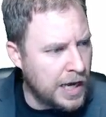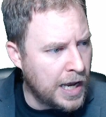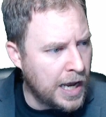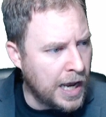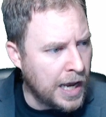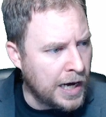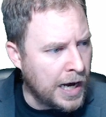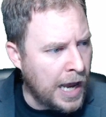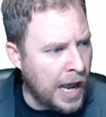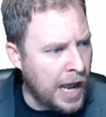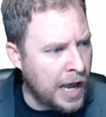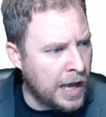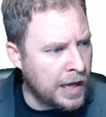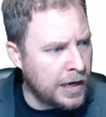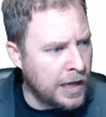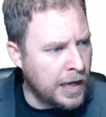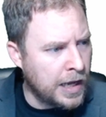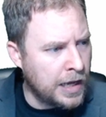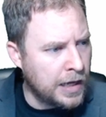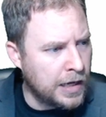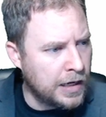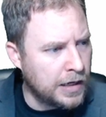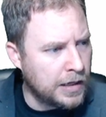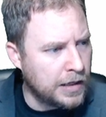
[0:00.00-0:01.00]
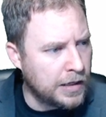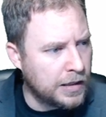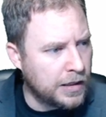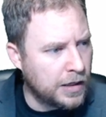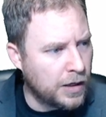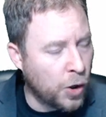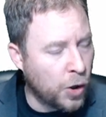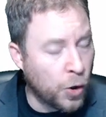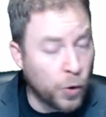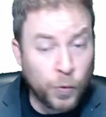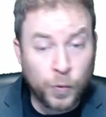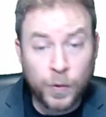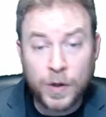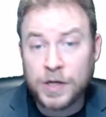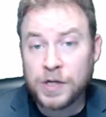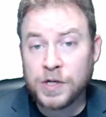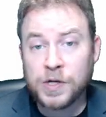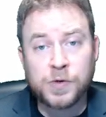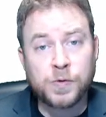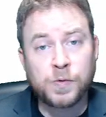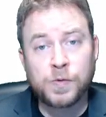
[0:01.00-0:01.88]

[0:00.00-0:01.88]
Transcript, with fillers: and had a horrendous